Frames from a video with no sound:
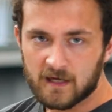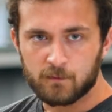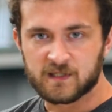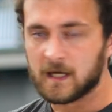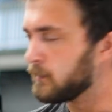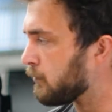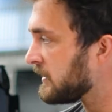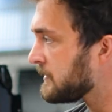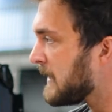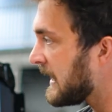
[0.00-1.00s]
like we said, we
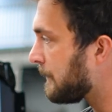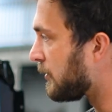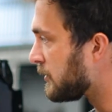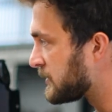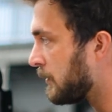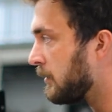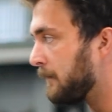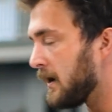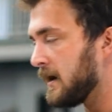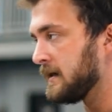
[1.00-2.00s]
wanted to make it approachable,
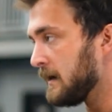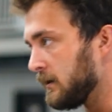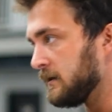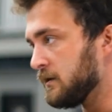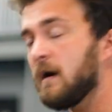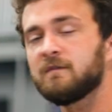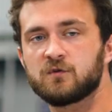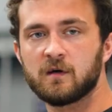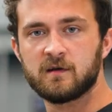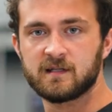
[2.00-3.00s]
but you do have to
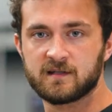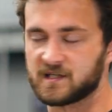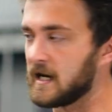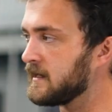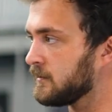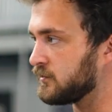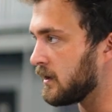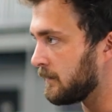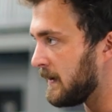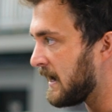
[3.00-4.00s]
drill into the side of your
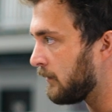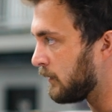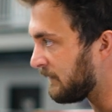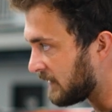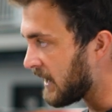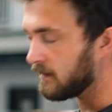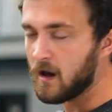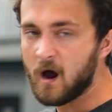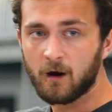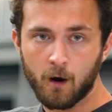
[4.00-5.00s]
truck bed. We've got a
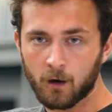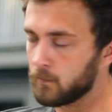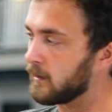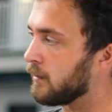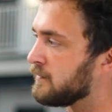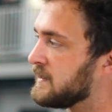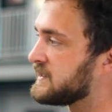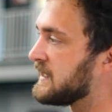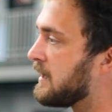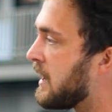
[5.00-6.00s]
lot of hardware holding this
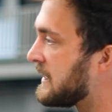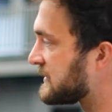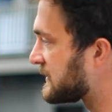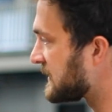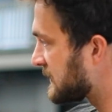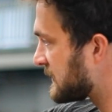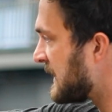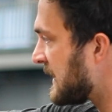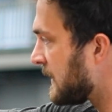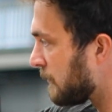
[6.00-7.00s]
thing on. It's
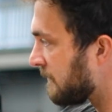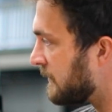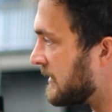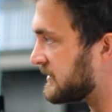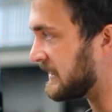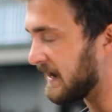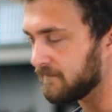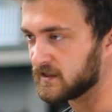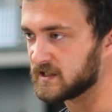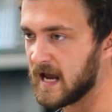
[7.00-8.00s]
16 Rivnuts that you have
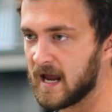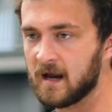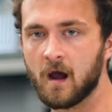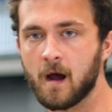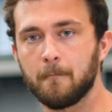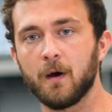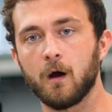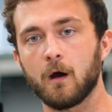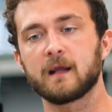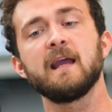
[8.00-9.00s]
to set,
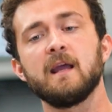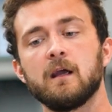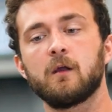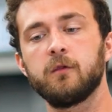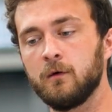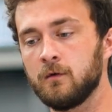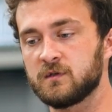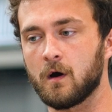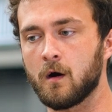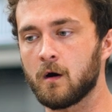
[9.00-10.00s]
but our kit
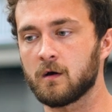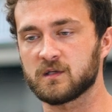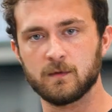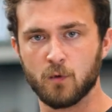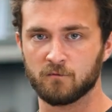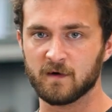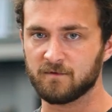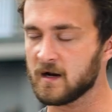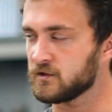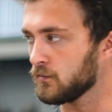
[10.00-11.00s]
includes our Z1
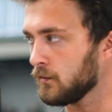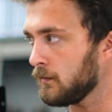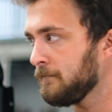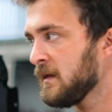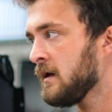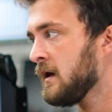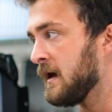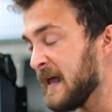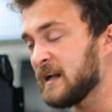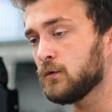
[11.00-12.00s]
Rivnut Tool,
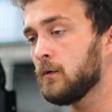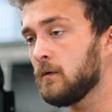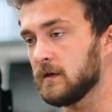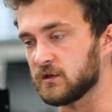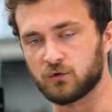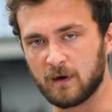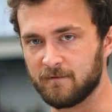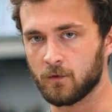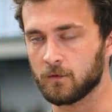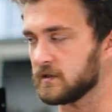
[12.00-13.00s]
and that tool is
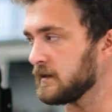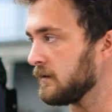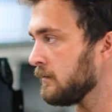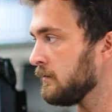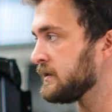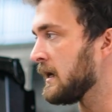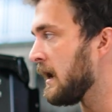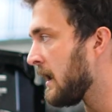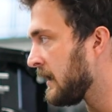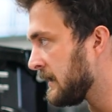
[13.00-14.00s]
straightforward to use.
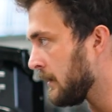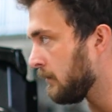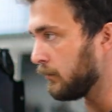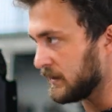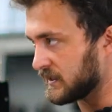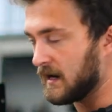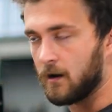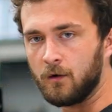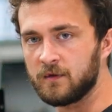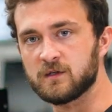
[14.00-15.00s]
We set
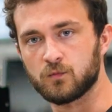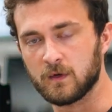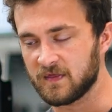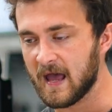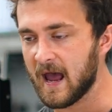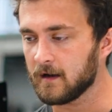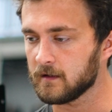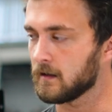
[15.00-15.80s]
all of these with that